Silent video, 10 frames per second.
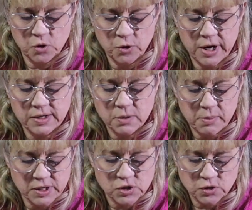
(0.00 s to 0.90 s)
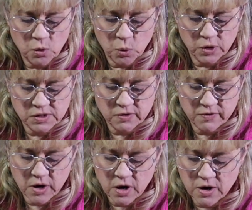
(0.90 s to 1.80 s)
create dimensional works
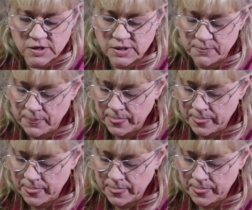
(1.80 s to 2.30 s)
of art.